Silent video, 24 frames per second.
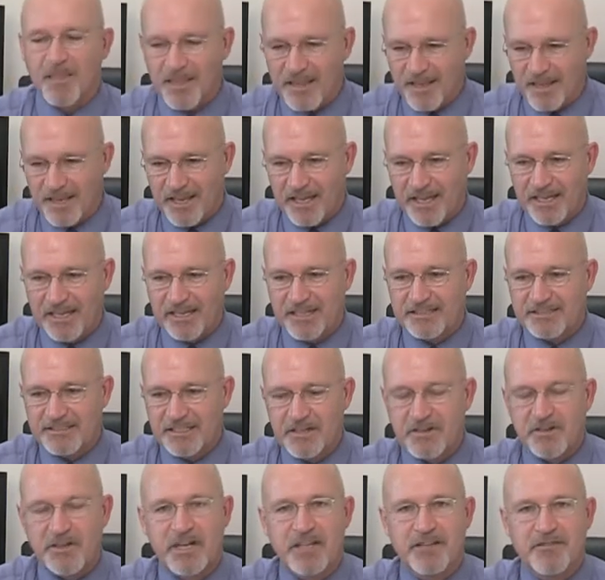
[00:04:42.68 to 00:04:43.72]
and get
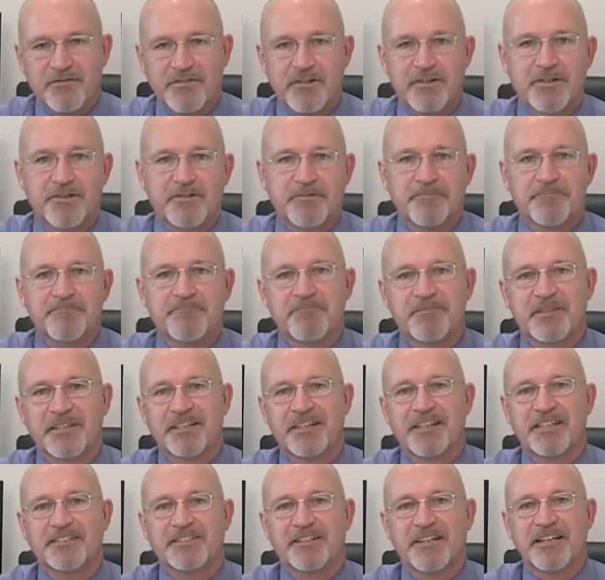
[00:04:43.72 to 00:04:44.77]
her on the phone. And
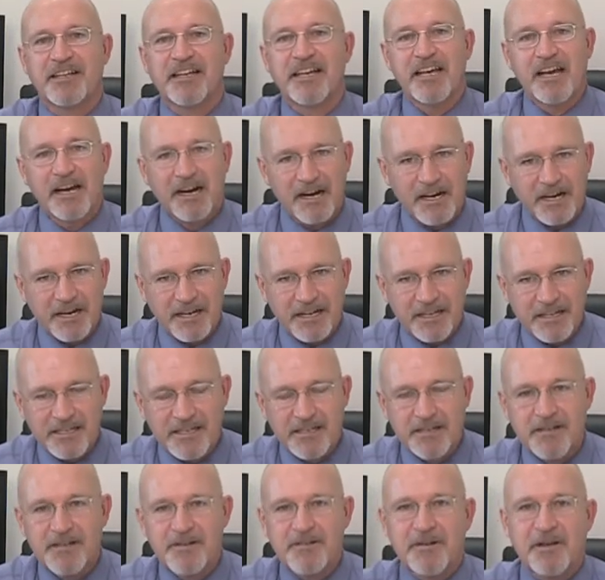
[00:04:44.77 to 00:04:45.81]
I say, "Hi,
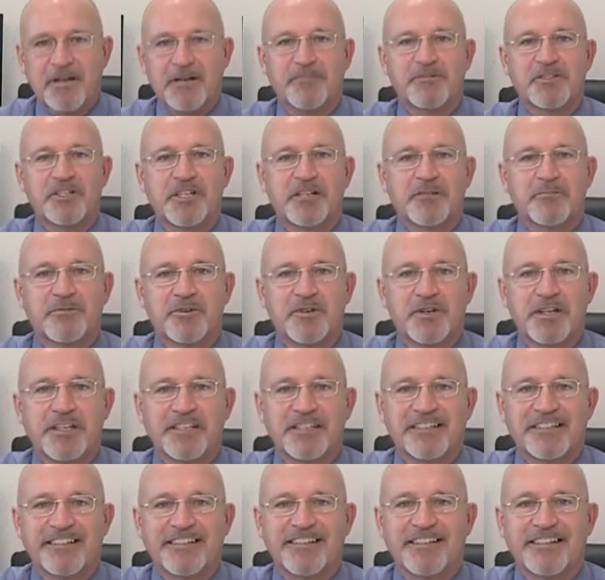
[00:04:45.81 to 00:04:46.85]
I'm Chuck
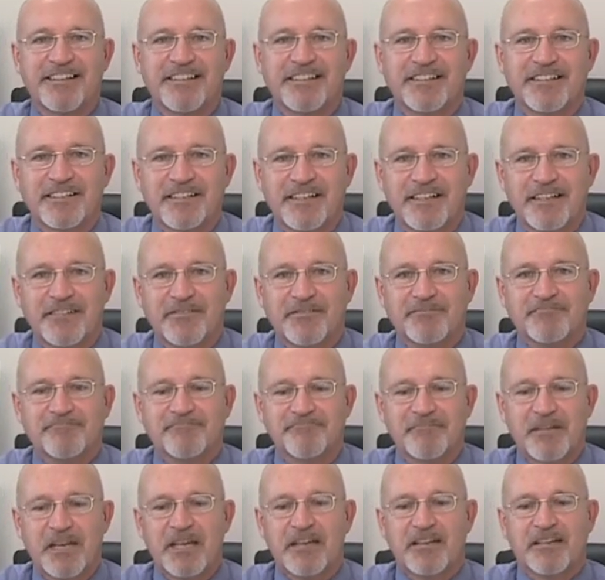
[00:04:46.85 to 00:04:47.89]
Burundi, and I'm
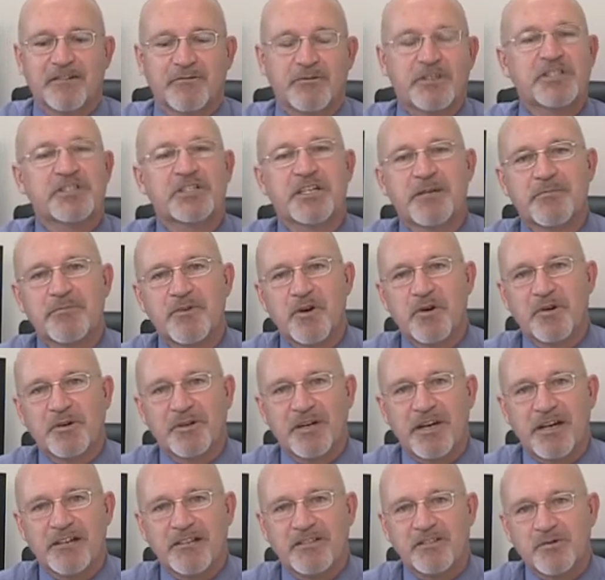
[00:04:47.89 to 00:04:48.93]
a real estate broker
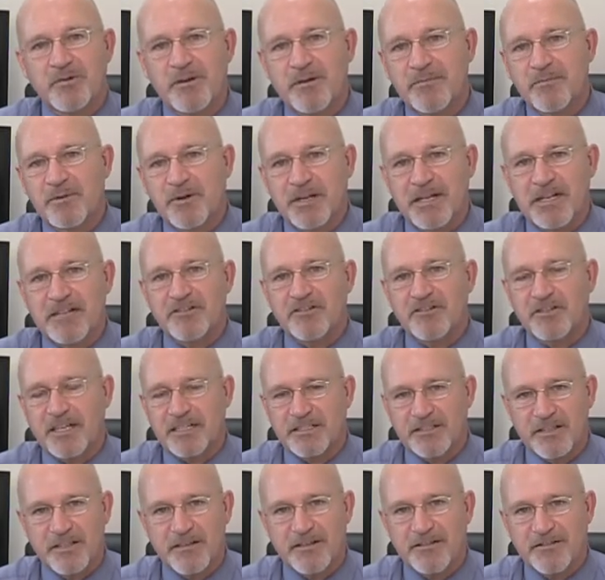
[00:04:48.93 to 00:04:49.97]
out in Sequim, Port Angeles. I
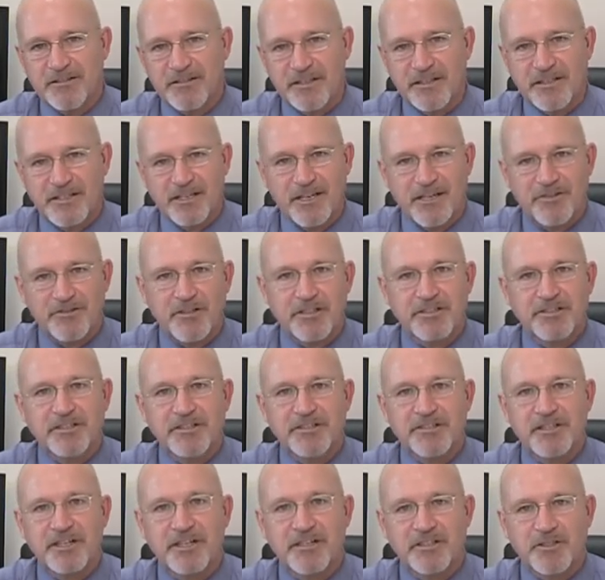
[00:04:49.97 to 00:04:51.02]
attended the trustee
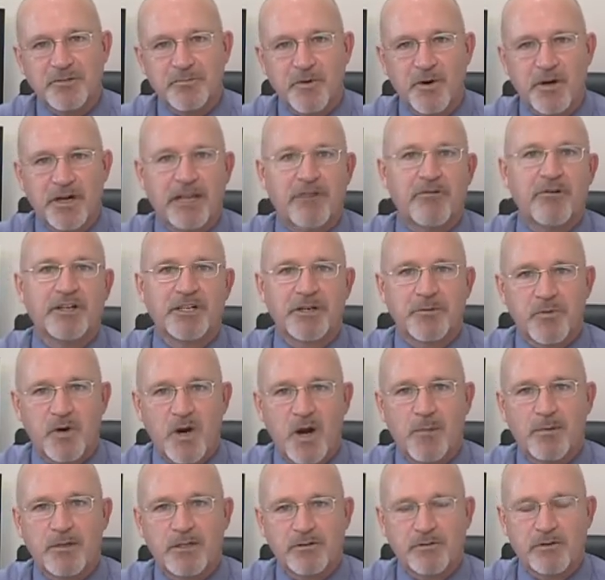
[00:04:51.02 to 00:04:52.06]
sale this morning. One of your
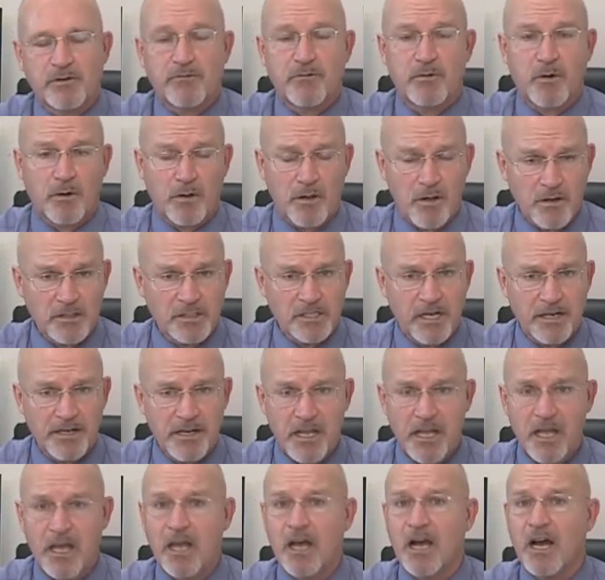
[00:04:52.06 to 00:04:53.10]
properties are foreclosed on.
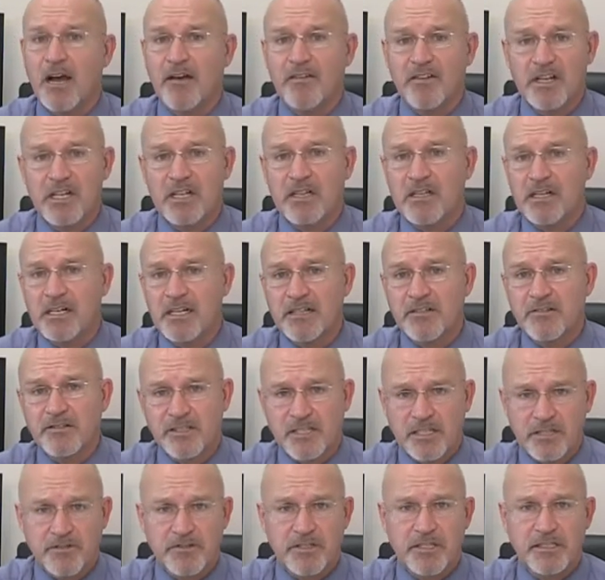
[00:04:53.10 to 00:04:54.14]
I've got a client who's
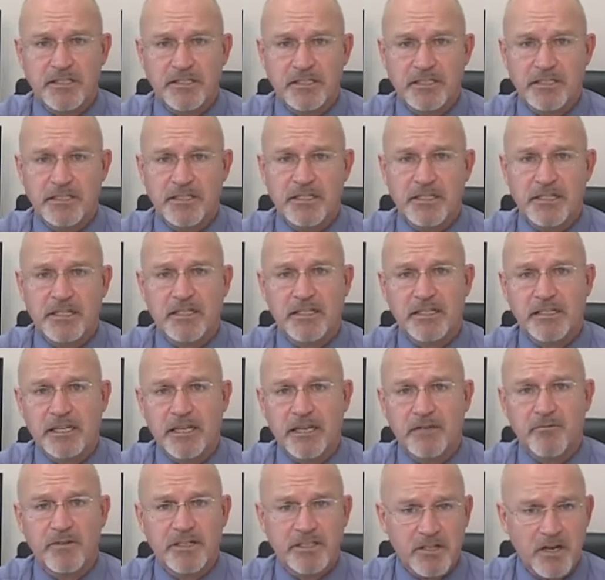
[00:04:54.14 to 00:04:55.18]
interested.
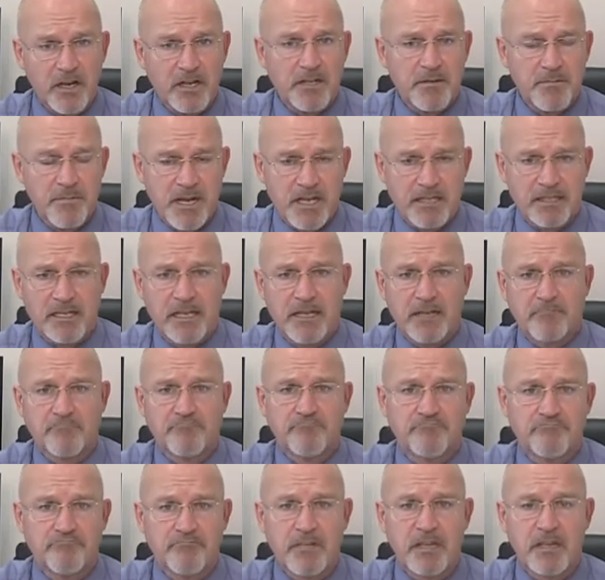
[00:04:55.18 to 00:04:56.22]
Can we talk about that?
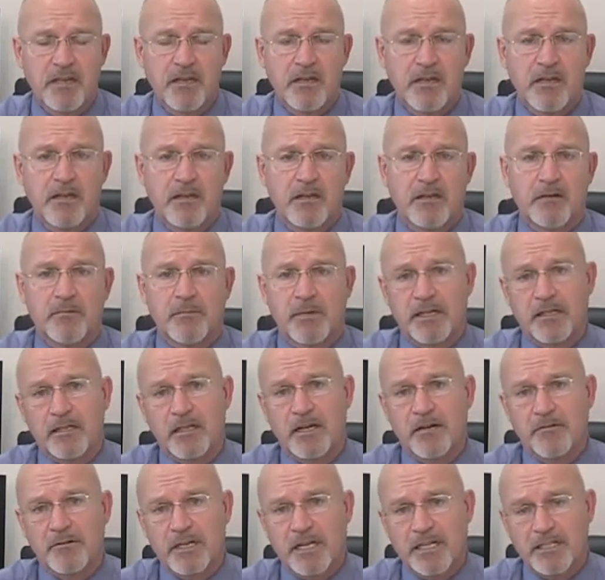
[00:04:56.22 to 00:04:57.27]
My
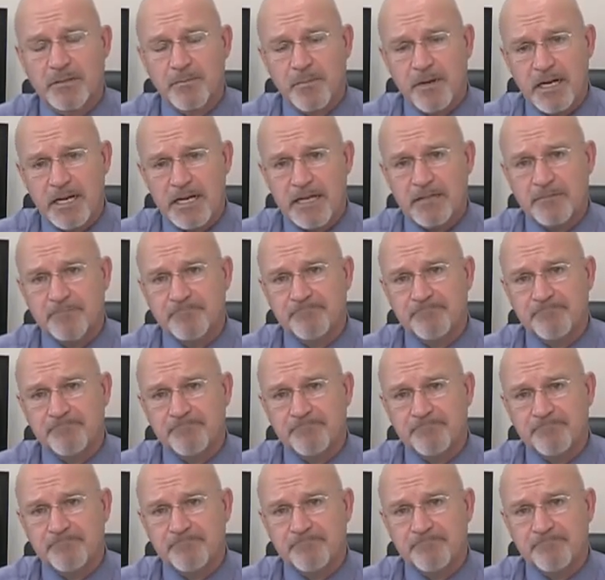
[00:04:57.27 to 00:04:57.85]
client would like to buy it."